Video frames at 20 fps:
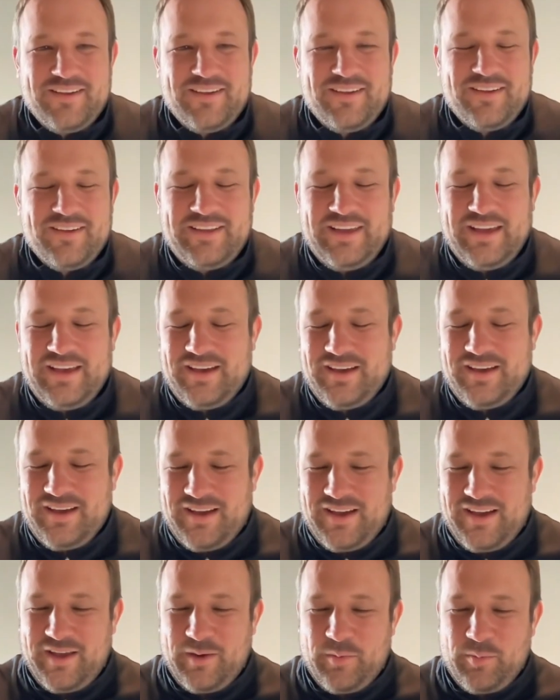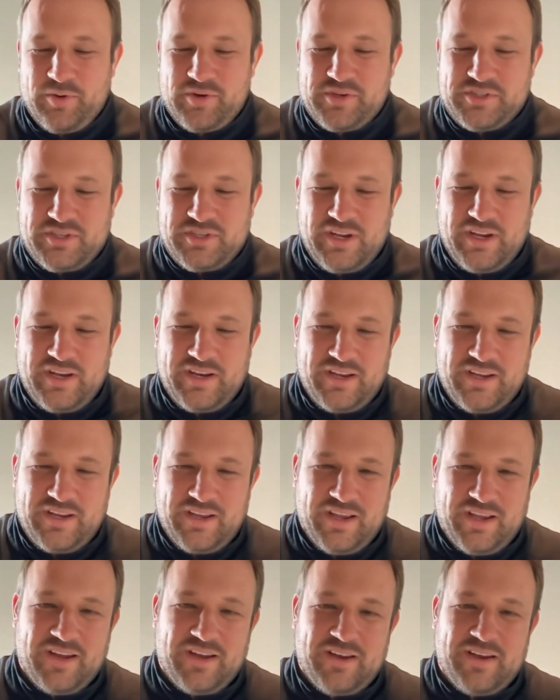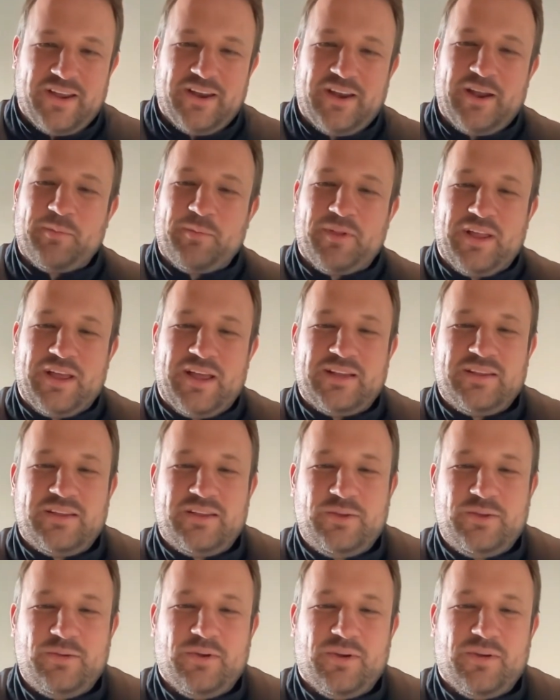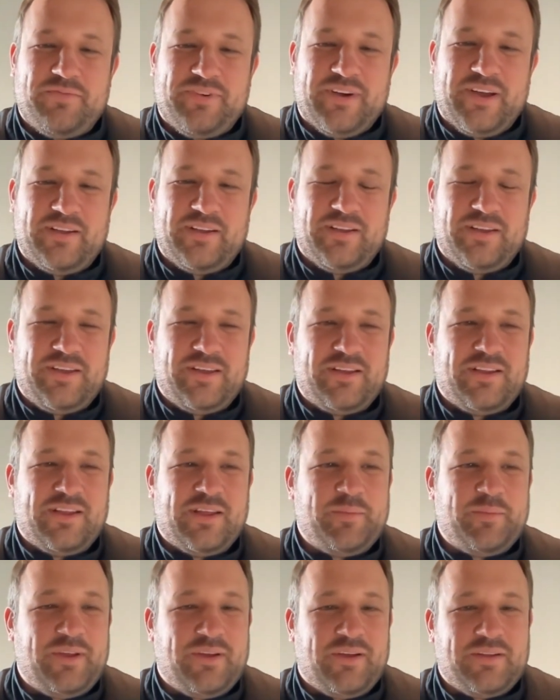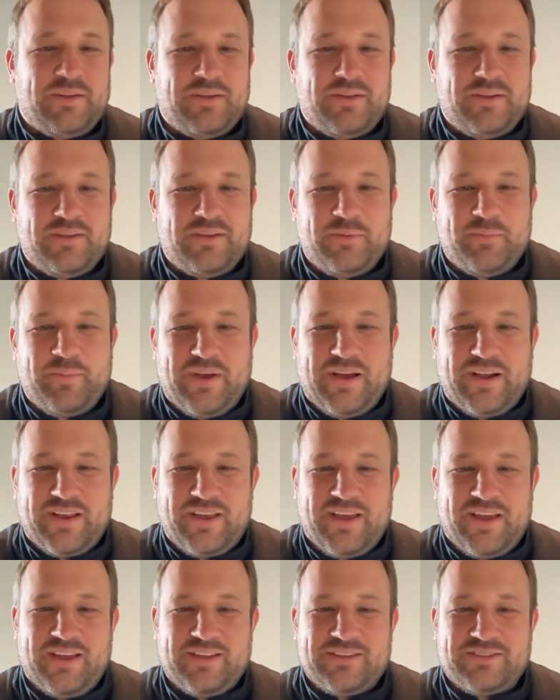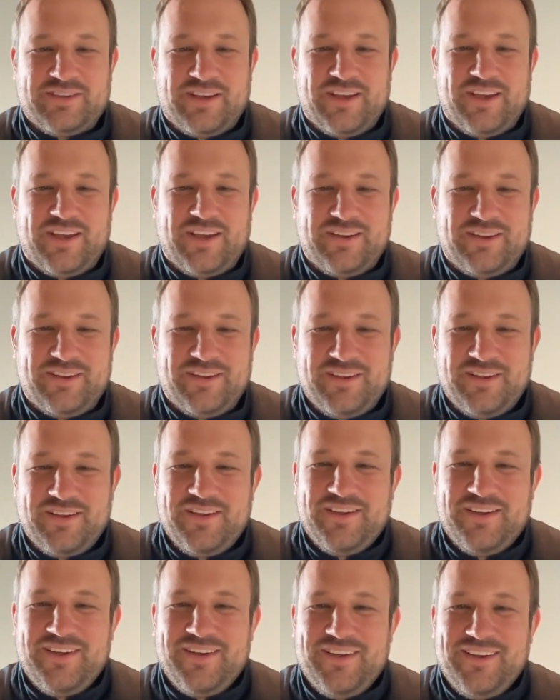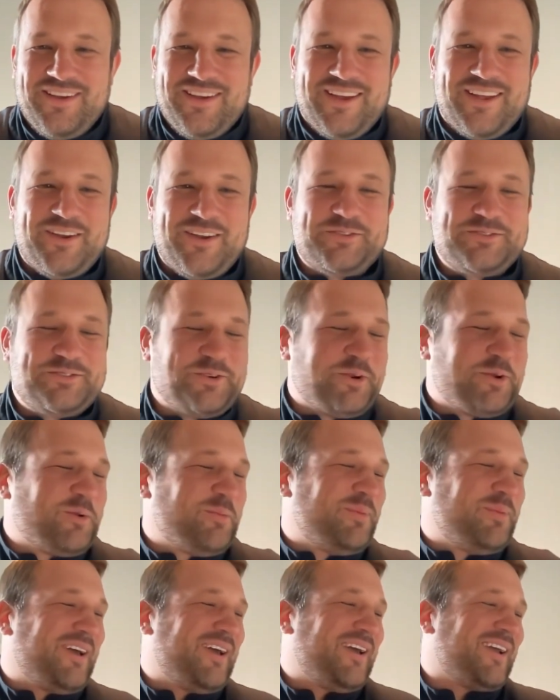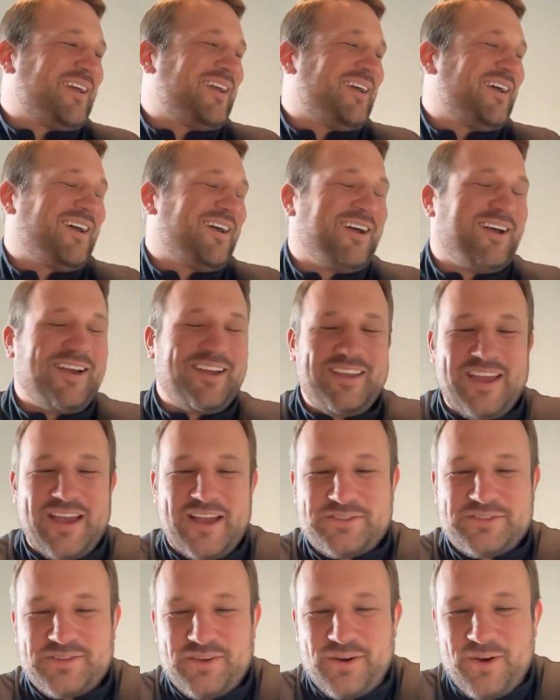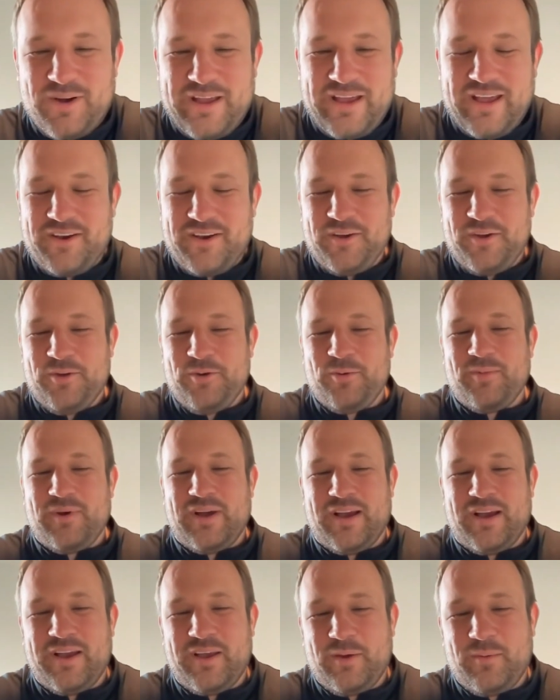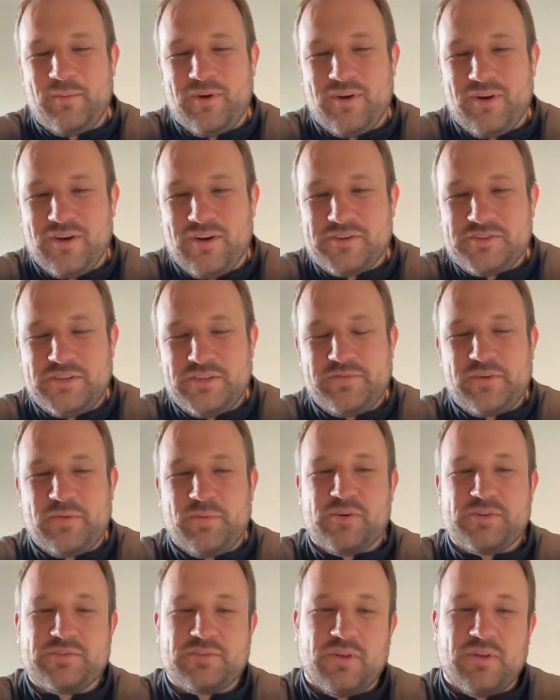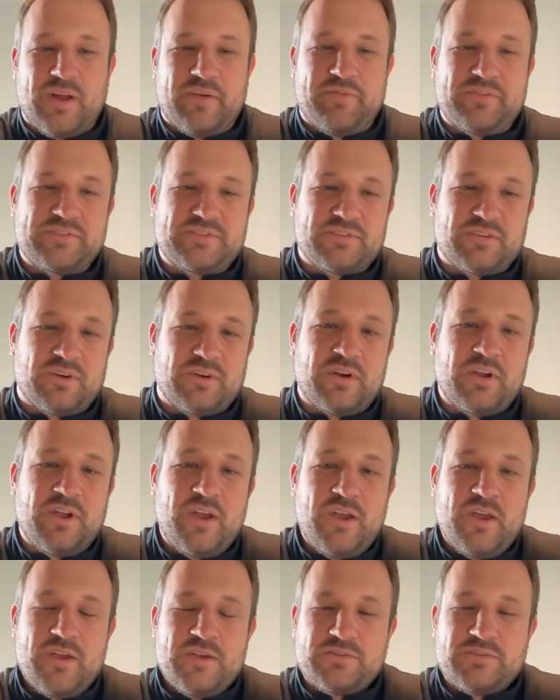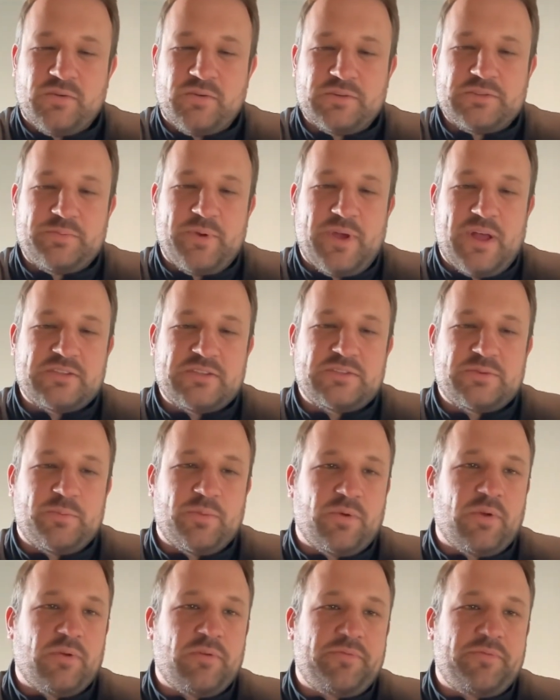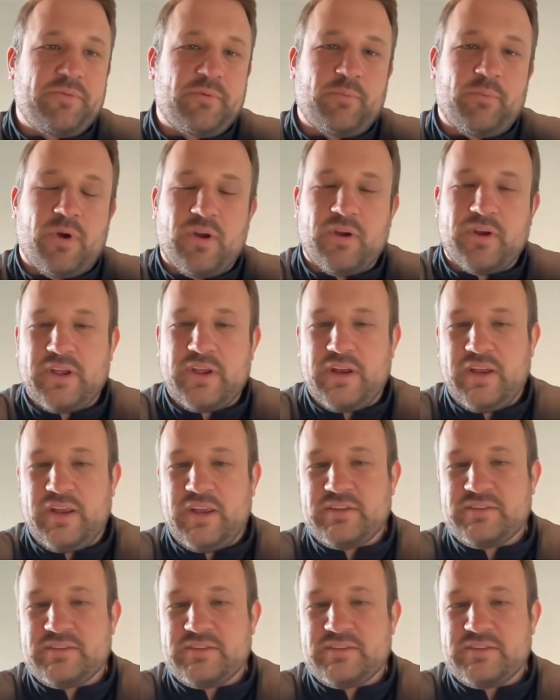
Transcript: Yeah, I appreciate it. And I'm glad that you all finally let me on the podcast. I had to circle back. So at Noom, I am our Chief Commercial Officer. So responsible for marketing,